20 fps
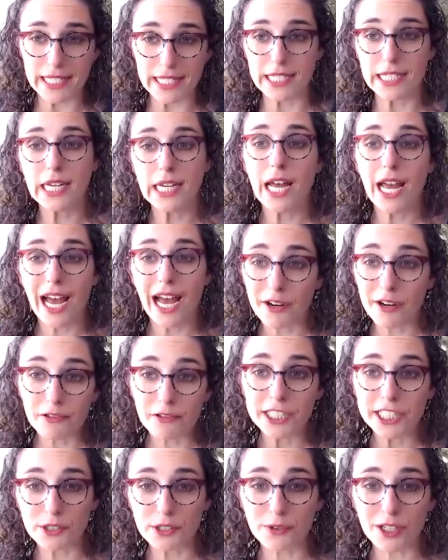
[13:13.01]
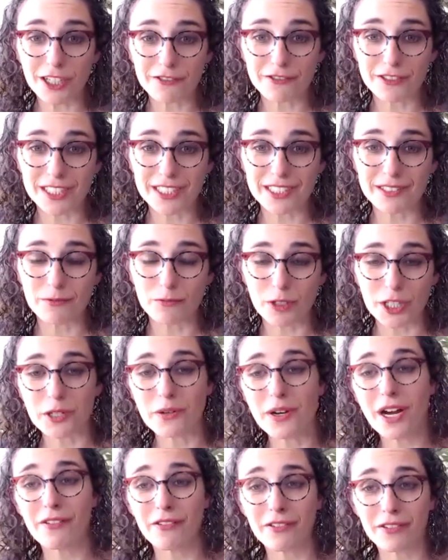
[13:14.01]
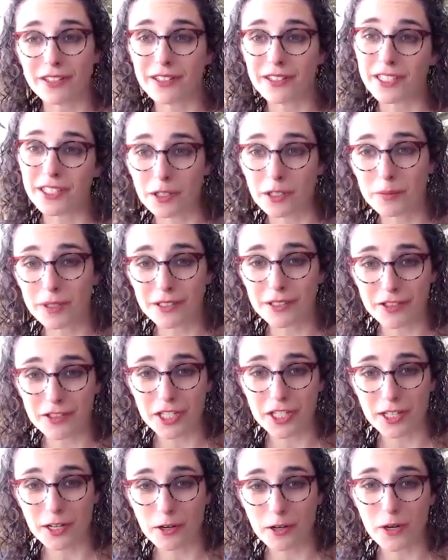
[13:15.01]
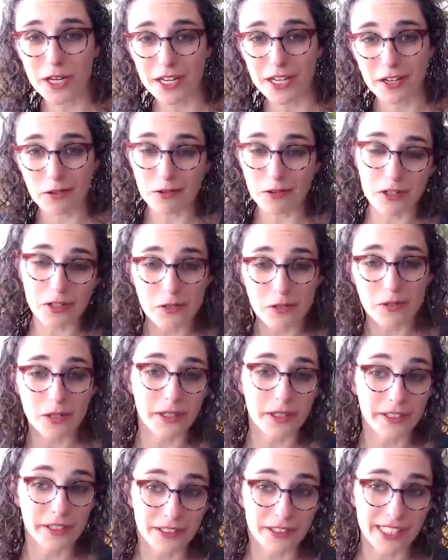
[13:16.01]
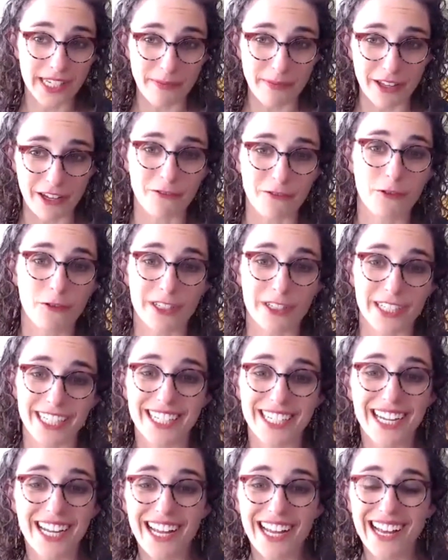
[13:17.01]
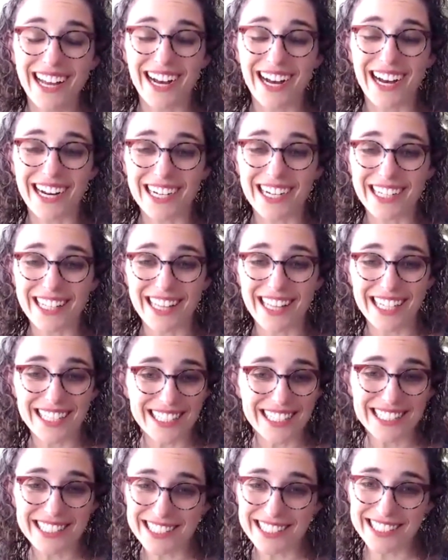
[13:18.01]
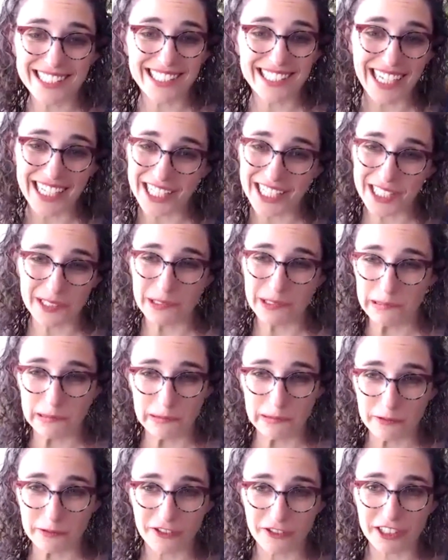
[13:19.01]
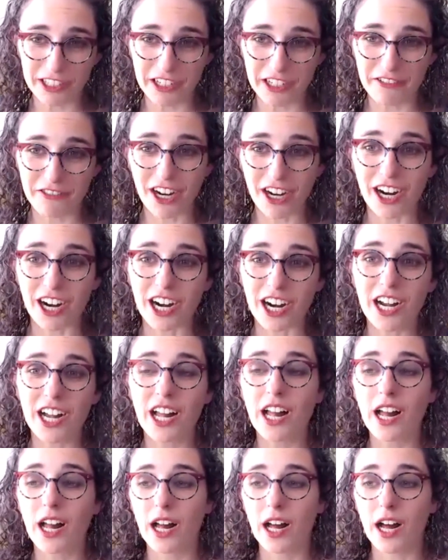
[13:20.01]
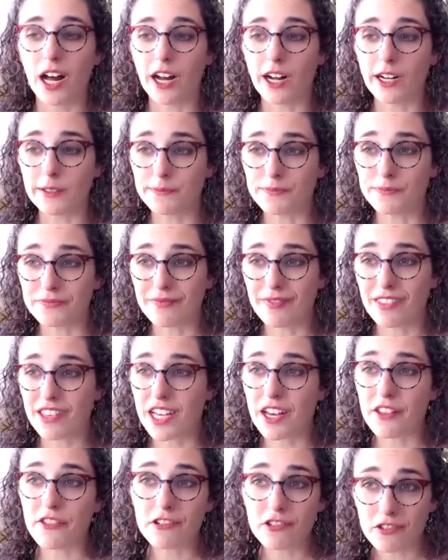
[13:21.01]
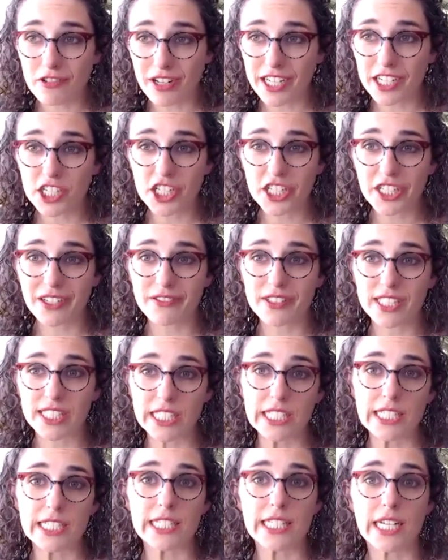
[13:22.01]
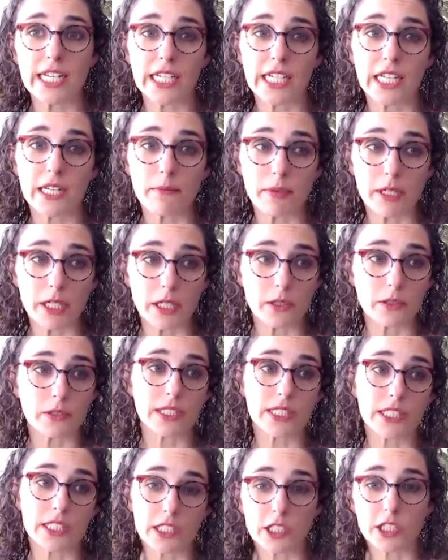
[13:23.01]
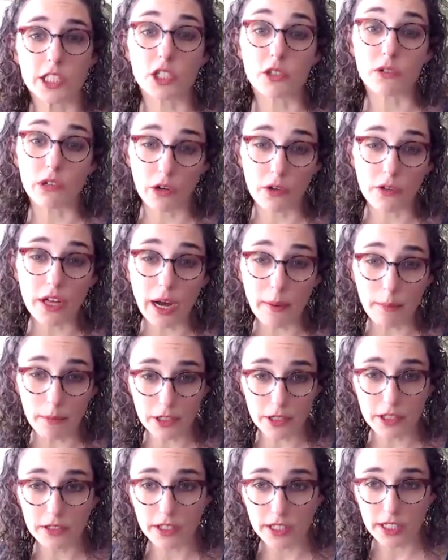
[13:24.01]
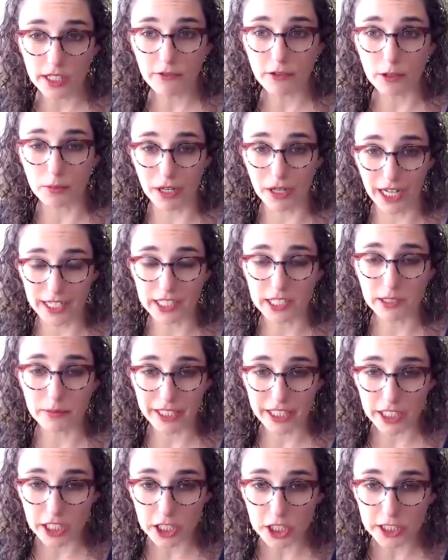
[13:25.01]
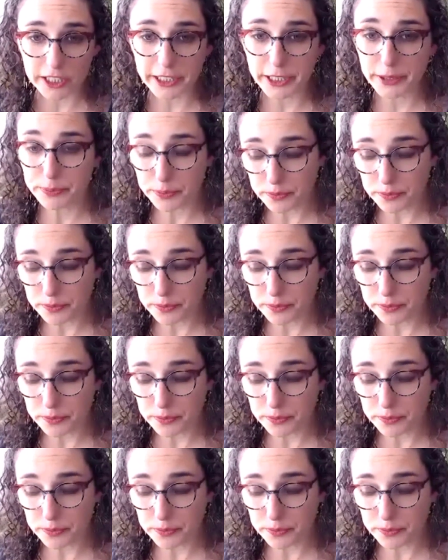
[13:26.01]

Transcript: And every so often, when you have a little bit of a slow week, you can do a little something for it. That doesn't get you very far. The other strategy I've seen is that it can be used as a good growth opportunity for product managers.